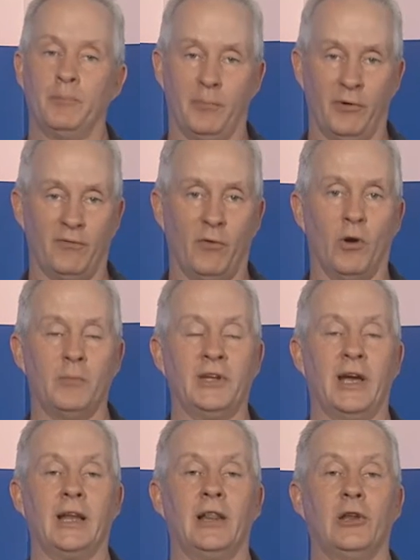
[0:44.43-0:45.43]
Perform
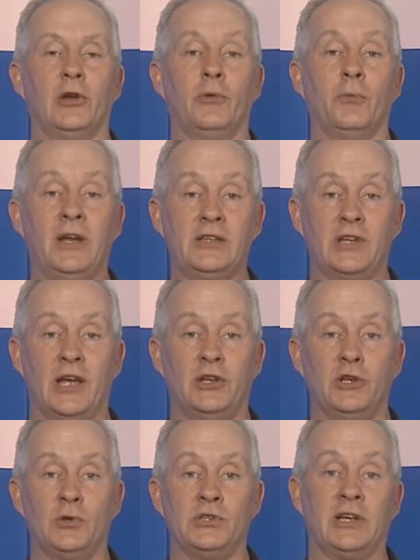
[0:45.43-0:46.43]
the idle learn reset
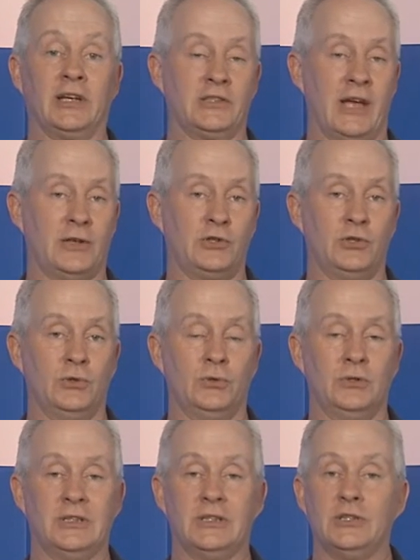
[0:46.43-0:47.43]
using a Tech
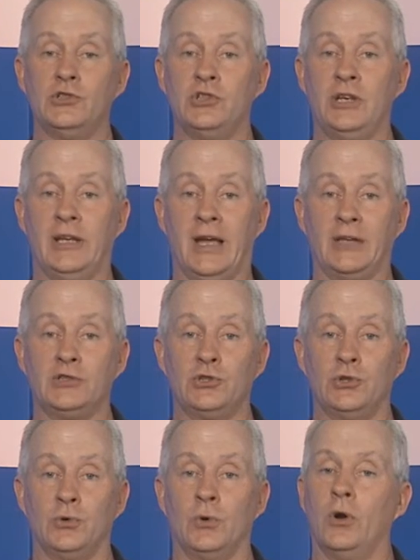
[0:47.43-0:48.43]
2,
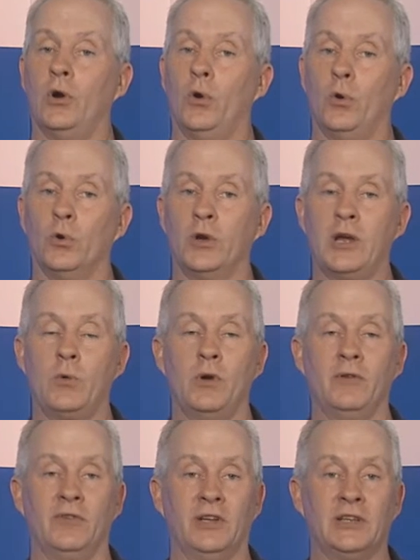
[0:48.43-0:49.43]
GDS2, or
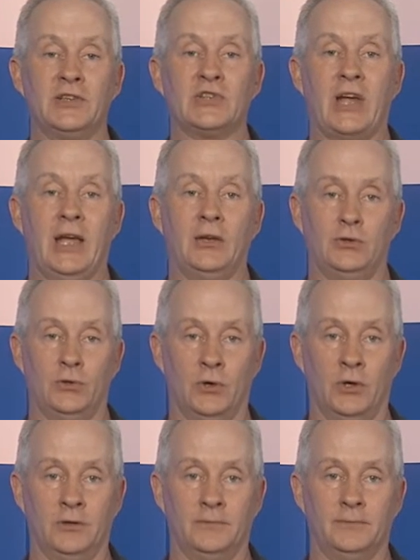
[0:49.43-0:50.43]
equivalent scan
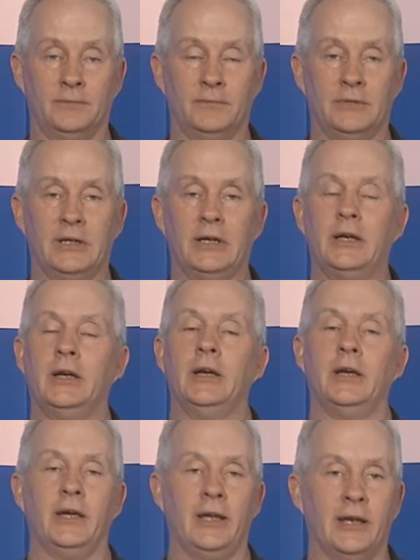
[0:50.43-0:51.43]
tool.
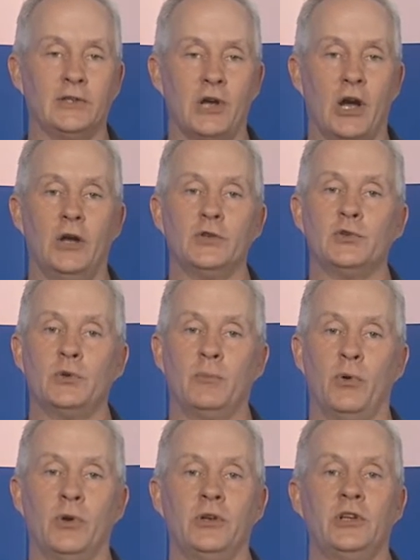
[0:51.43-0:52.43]
It is also
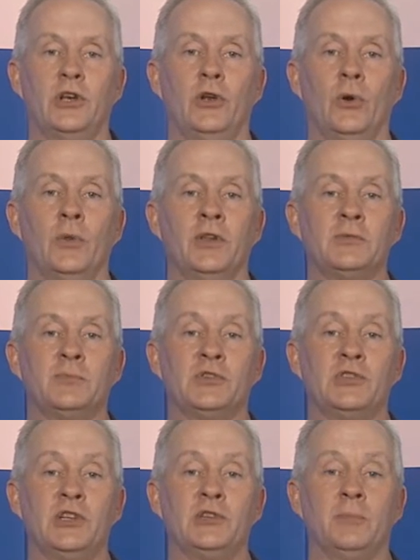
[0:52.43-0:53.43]
important to know this
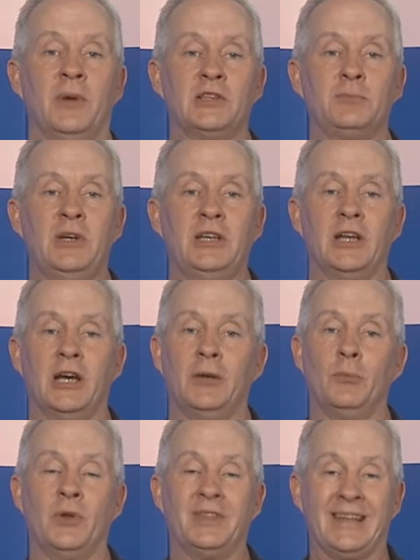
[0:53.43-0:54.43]
procedure must be
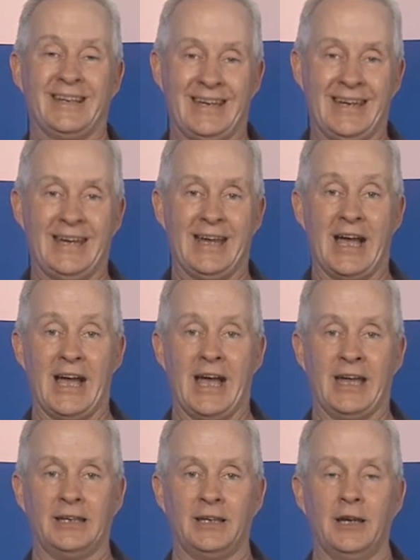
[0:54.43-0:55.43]
done with the key
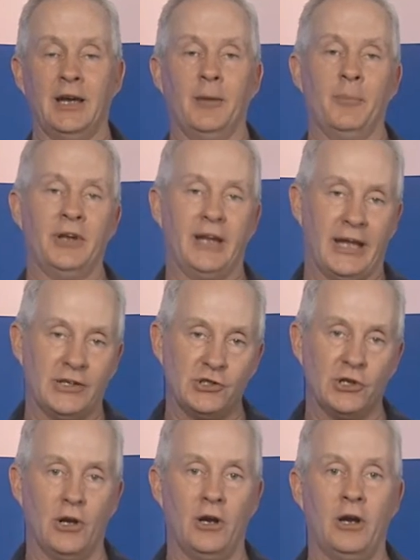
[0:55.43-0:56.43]
on but
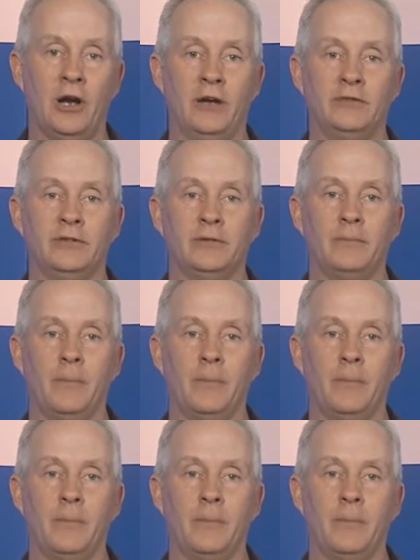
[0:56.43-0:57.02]
engine off.